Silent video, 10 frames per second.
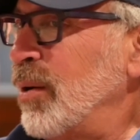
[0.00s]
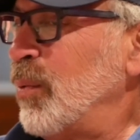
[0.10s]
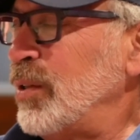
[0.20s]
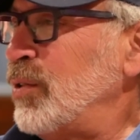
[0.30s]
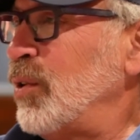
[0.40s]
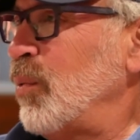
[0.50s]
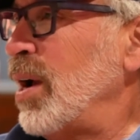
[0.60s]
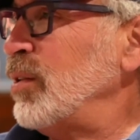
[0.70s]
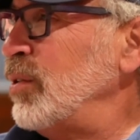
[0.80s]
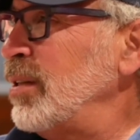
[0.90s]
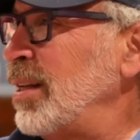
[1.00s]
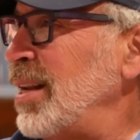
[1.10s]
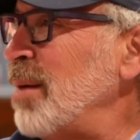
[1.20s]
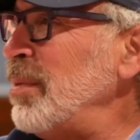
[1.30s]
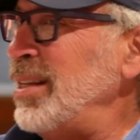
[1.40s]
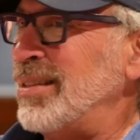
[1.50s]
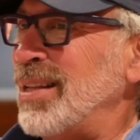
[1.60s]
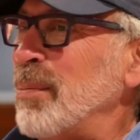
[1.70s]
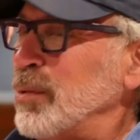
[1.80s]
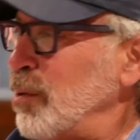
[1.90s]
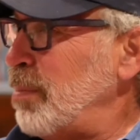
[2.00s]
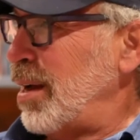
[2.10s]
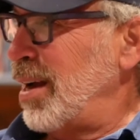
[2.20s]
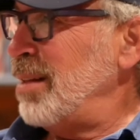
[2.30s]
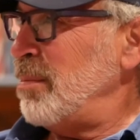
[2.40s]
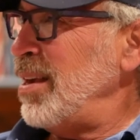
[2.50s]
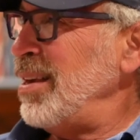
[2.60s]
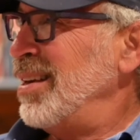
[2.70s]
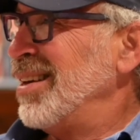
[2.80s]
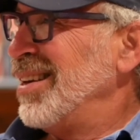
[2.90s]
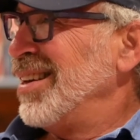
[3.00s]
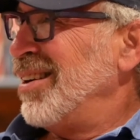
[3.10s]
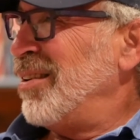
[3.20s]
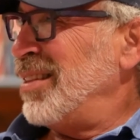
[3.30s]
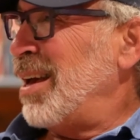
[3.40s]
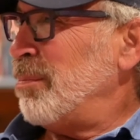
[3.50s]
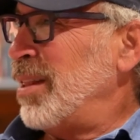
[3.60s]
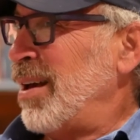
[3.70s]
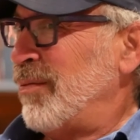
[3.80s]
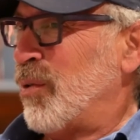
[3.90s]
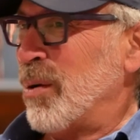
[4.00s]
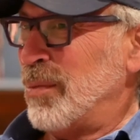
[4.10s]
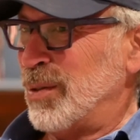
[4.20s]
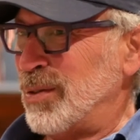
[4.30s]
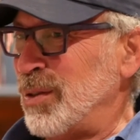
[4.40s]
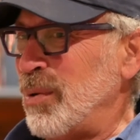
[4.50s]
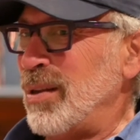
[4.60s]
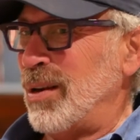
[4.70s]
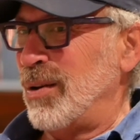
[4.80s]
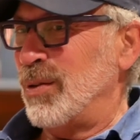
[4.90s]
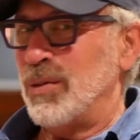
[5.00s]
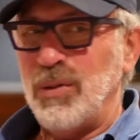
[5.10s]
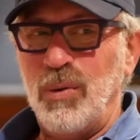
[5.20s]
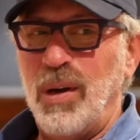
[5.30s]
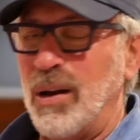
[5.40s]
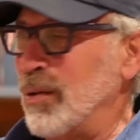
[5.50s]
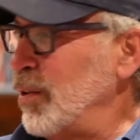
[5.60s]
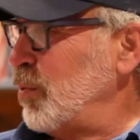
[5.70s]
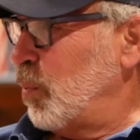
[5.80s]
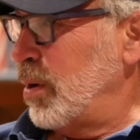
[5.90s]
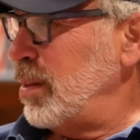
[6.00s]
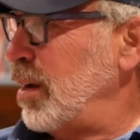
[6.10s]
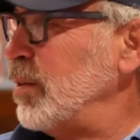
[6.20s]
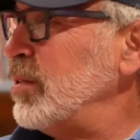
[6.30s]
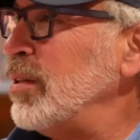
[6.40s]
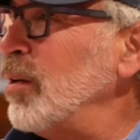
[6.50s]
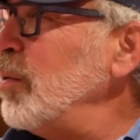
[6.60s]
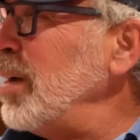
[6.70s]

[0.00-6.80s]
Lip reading: which direction and how many steps are behind me on that platform. There's 3 there, there's 2 here, there's 1 there. So,